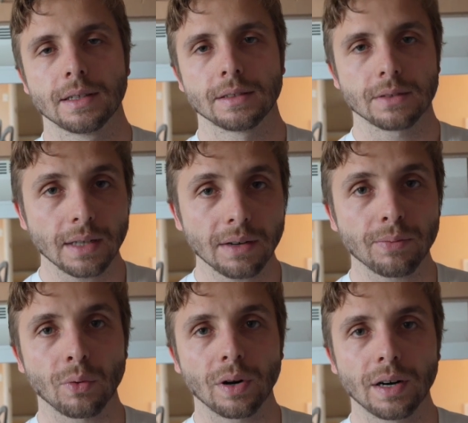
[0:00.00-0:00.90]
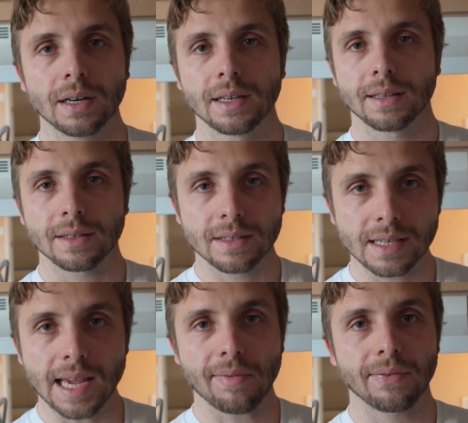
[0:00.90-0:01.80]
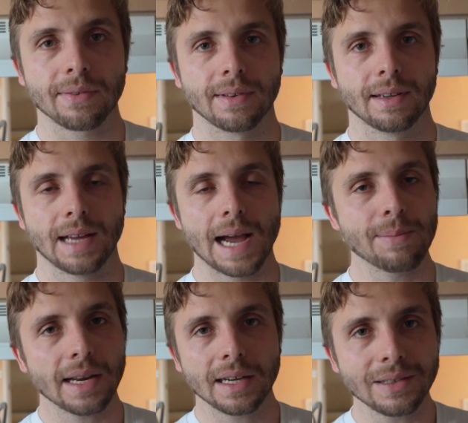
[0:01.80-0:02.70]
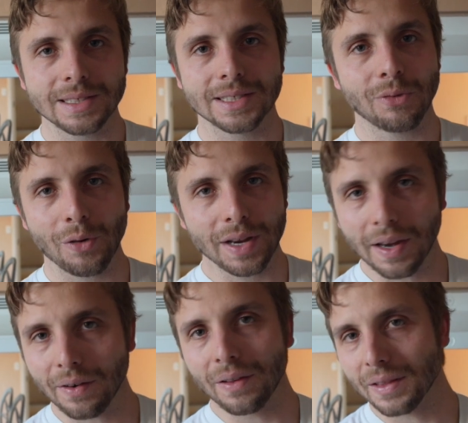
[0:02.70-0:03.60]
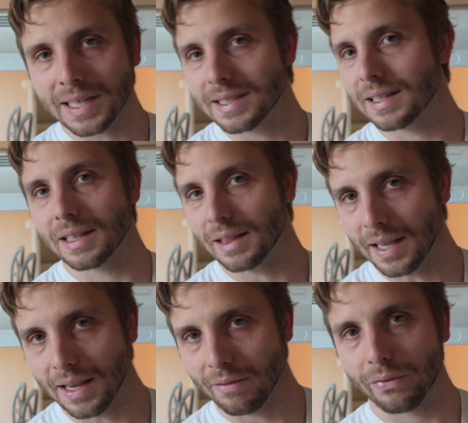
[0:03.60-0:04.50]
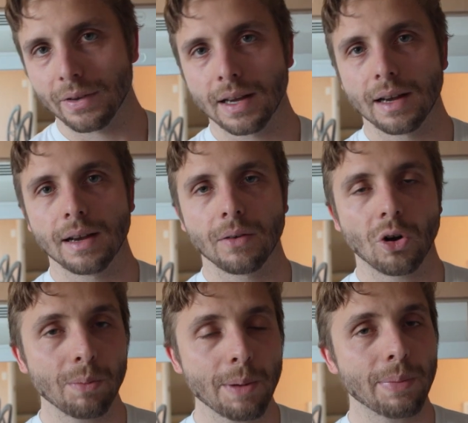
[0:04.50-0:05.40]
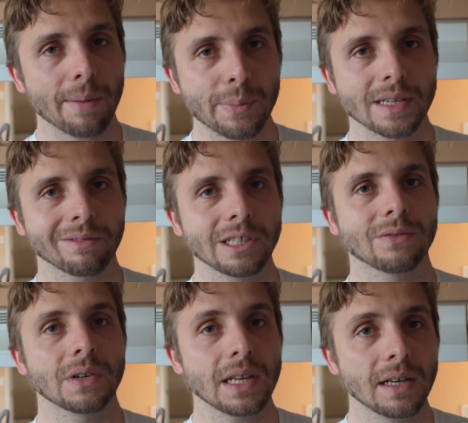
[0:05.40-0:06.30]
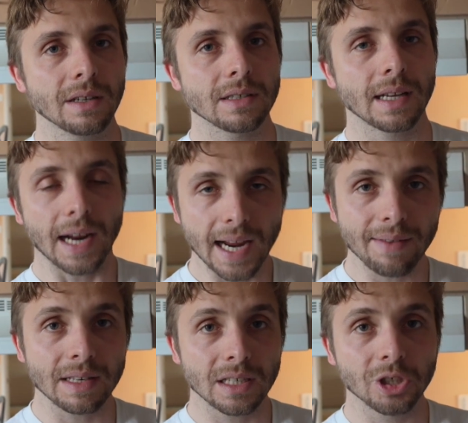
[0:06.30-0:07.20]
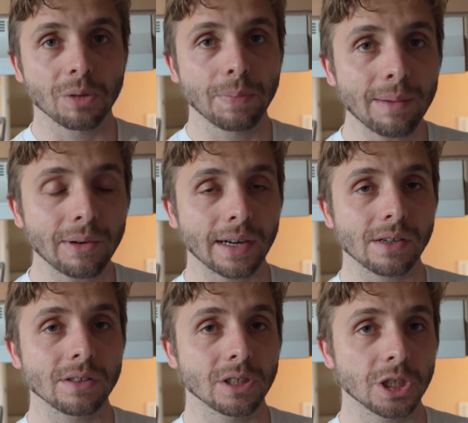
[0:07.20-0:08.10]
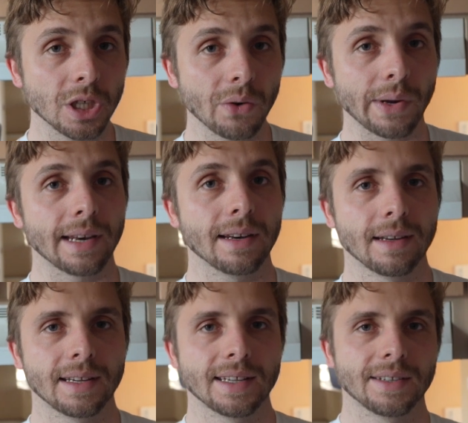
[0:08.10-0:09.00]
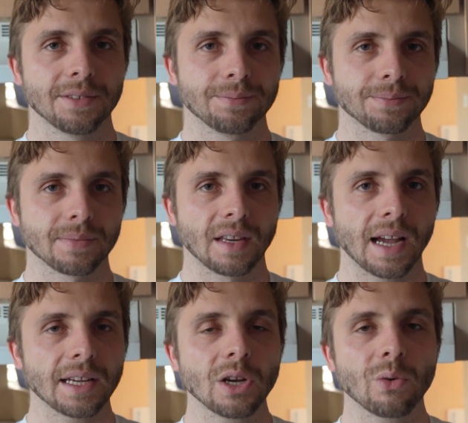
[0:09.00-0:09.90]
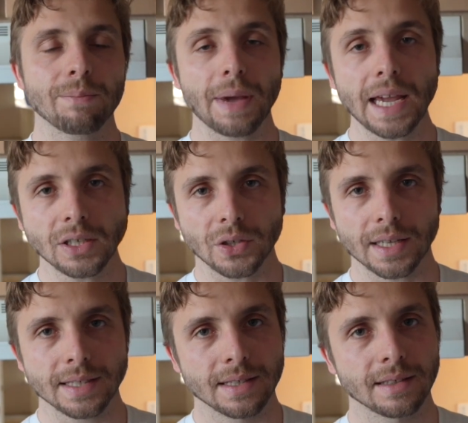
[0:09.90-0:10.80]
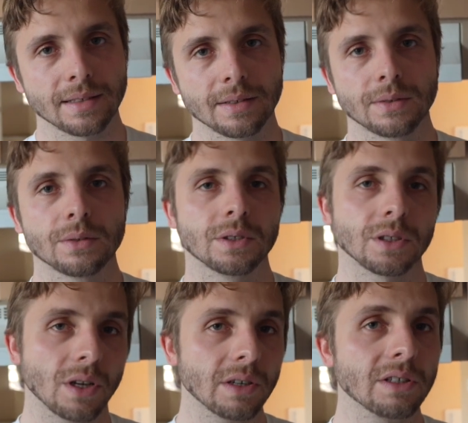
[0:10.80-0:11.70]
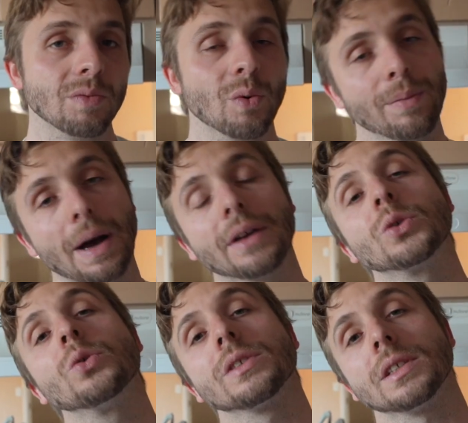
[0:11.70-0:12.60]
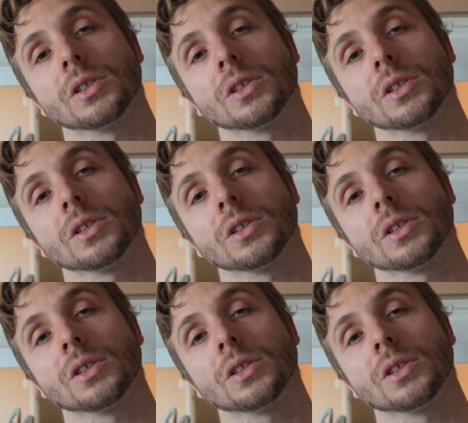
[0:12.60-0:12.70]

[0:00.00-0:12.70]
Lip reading: So therefore, they're safe. I'm not here just for a year to lease and then leave. All my properties I've leased for years, and I have the digital payment records to show it. I can go on PayTrust, which I'll talk to you more about tools and